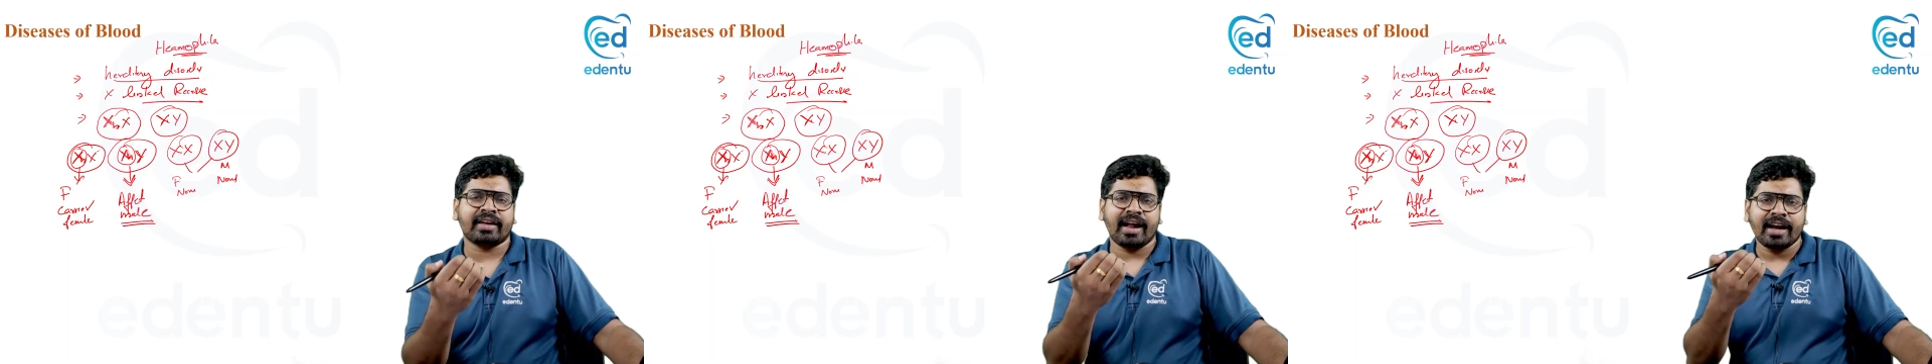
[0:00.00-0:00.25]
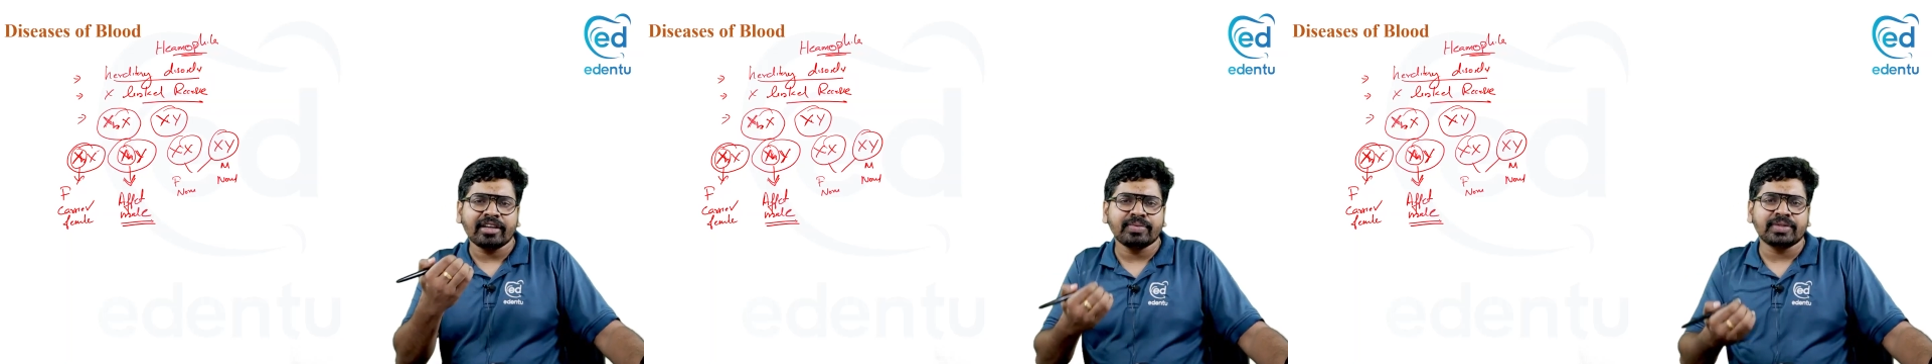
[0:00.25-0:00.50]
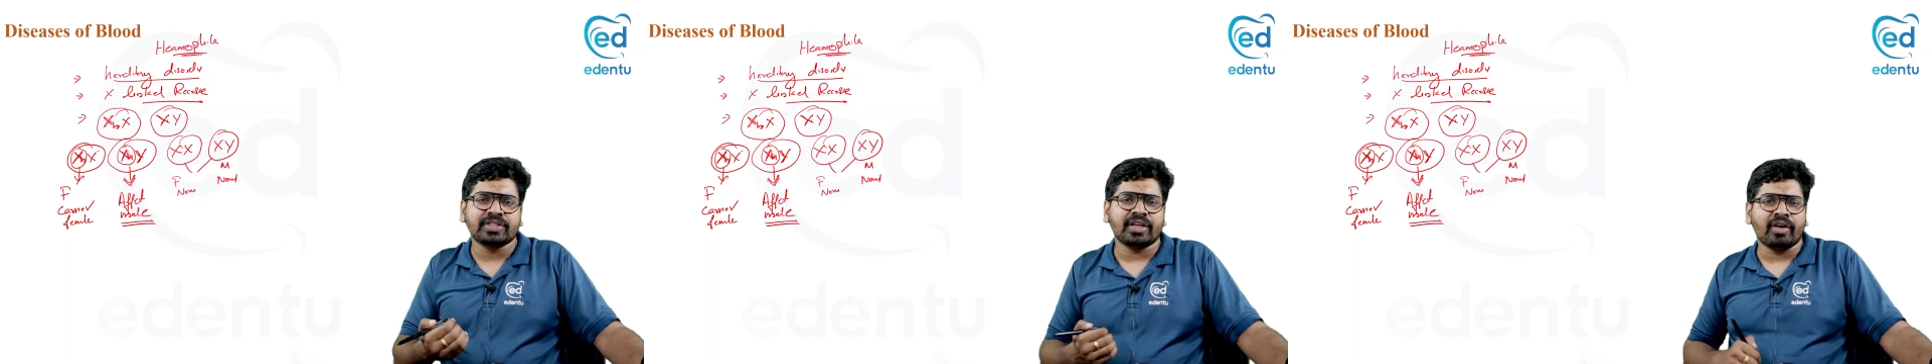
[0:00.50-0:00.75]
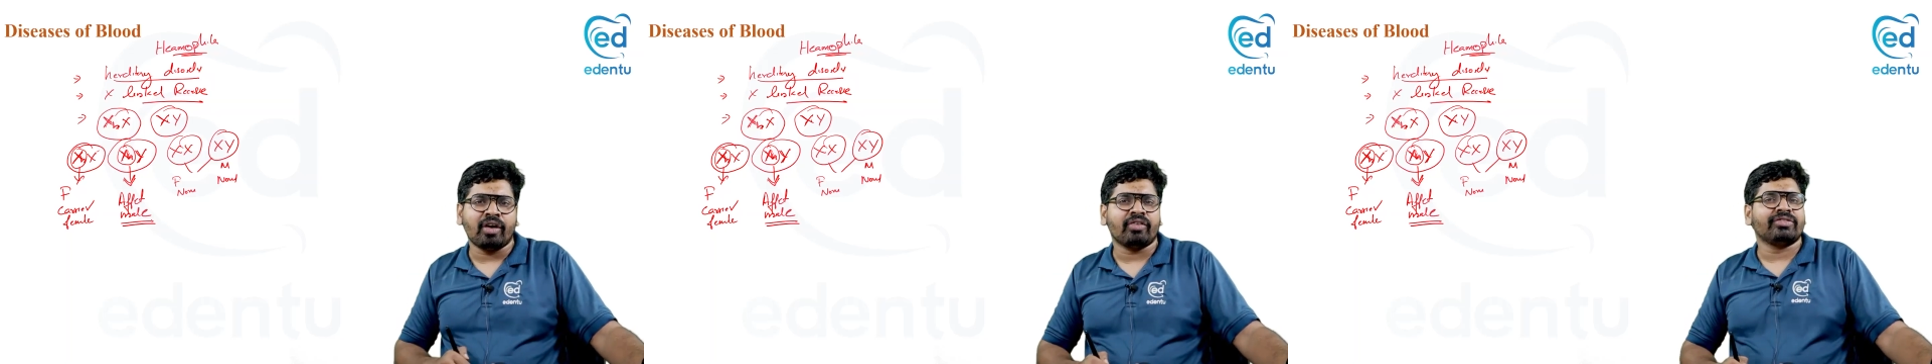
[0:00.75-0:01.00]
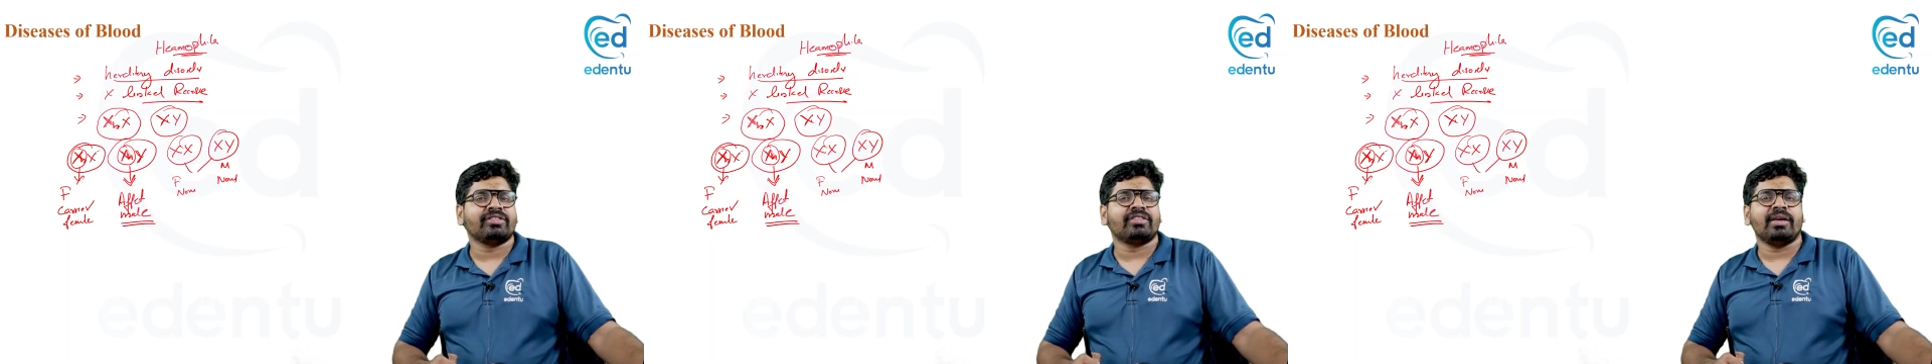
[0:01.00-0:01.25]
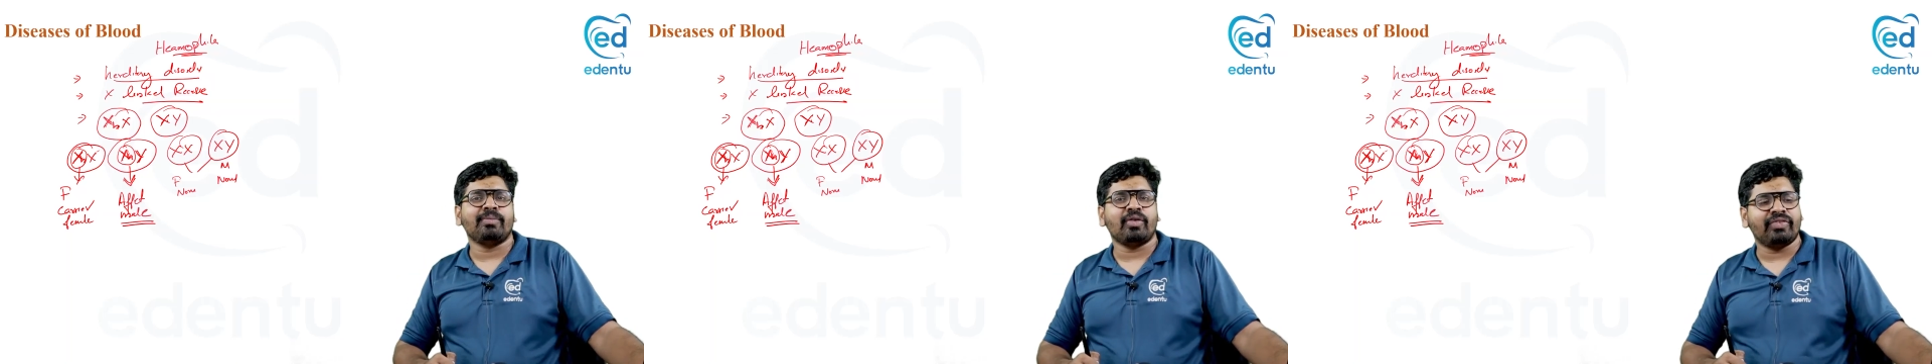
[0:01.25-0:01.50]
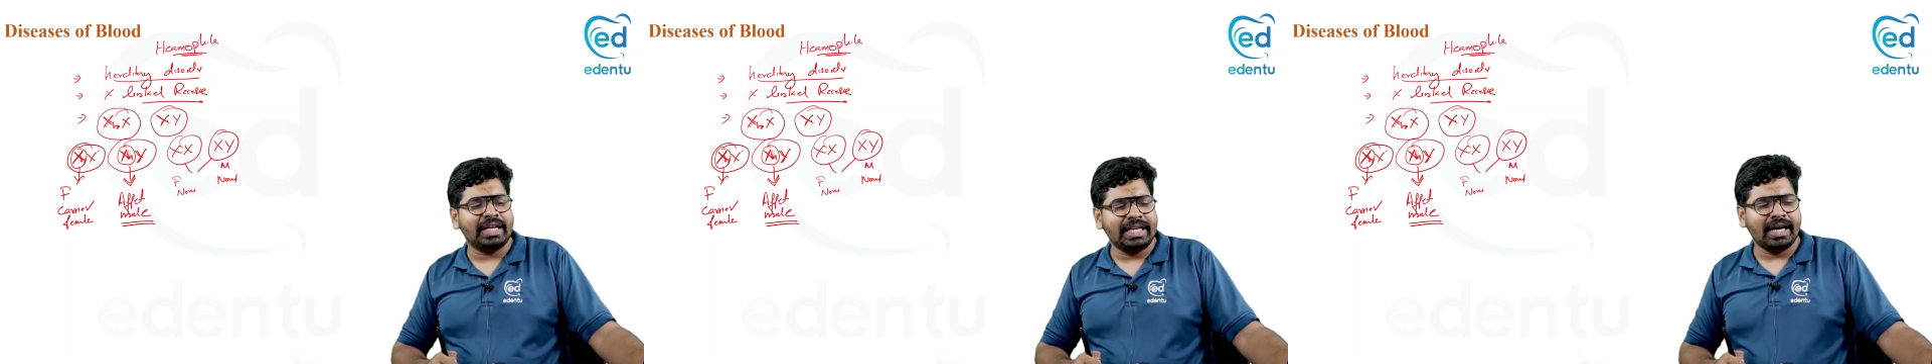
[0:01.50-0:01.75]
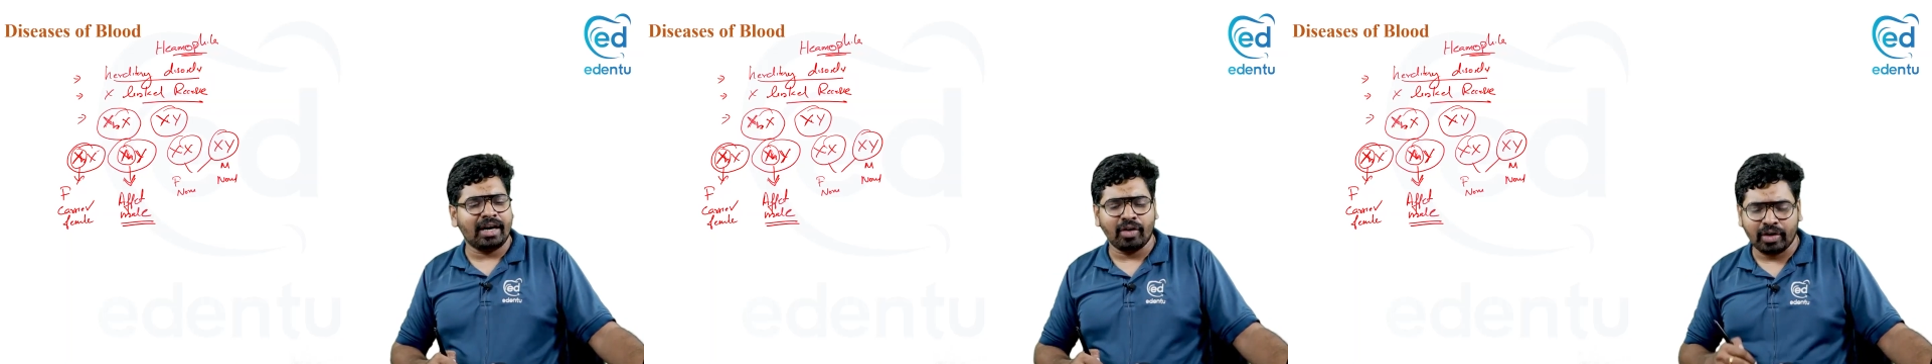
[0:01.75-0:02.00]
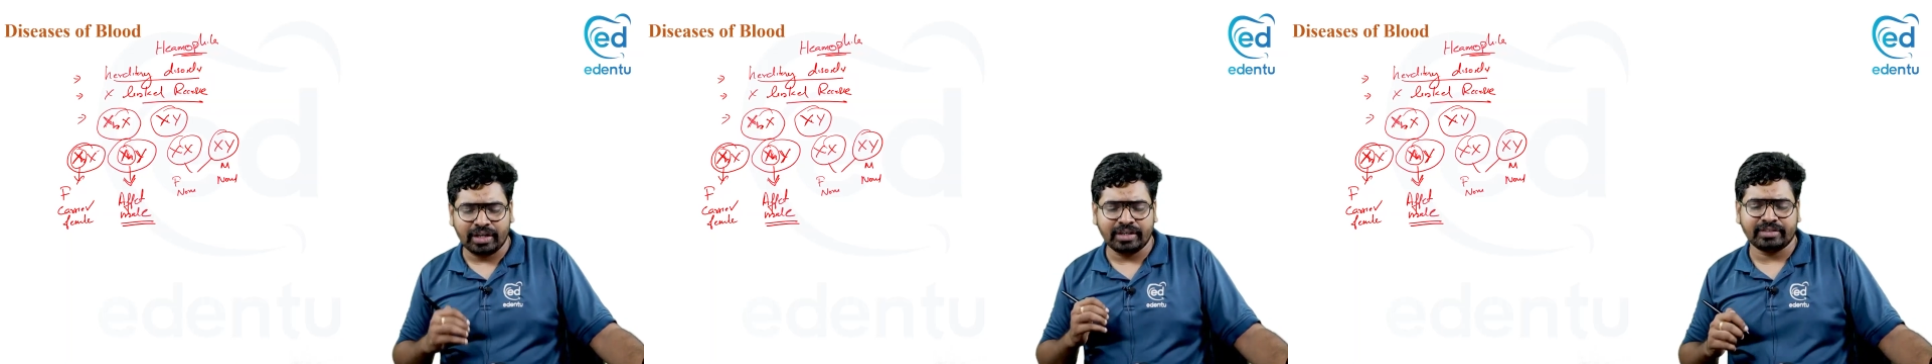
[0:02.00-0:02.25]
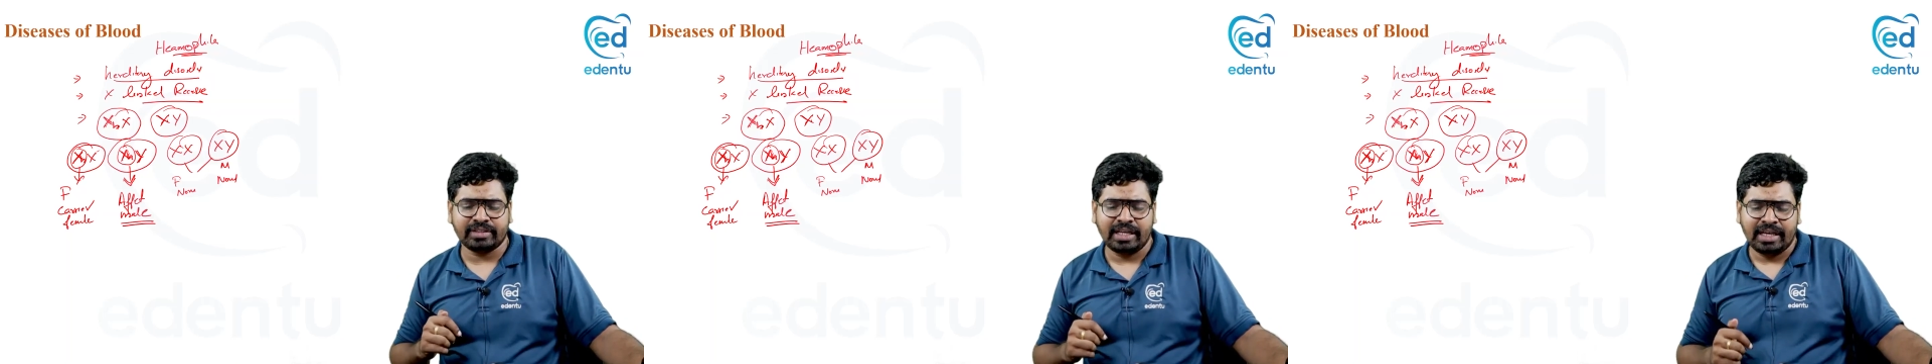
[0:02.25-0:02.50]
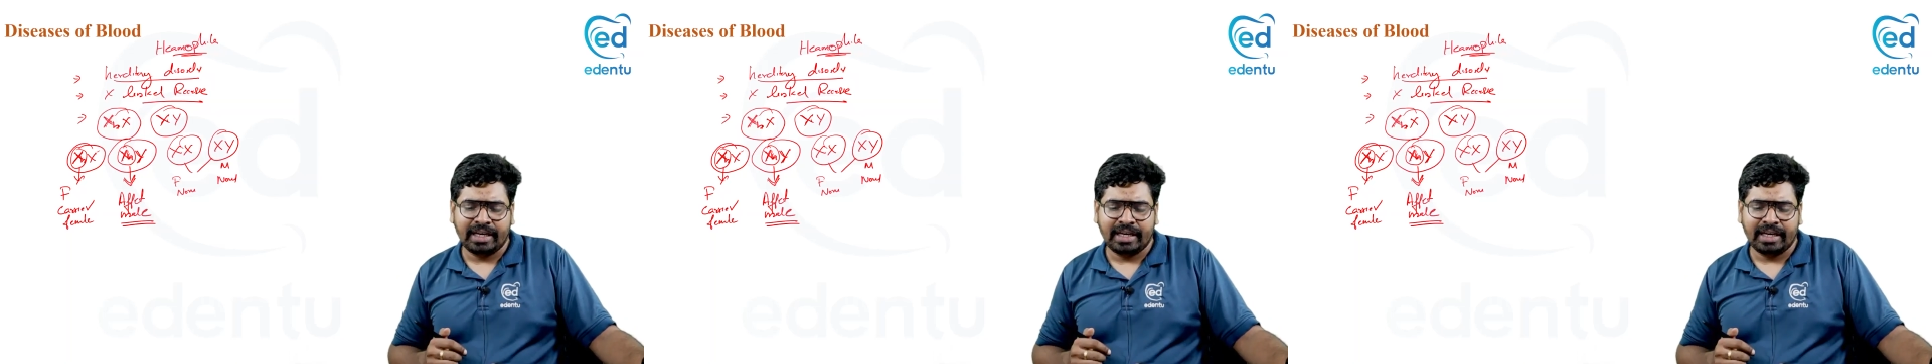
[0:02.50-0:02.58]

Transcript: transmission of this hemophilia occurs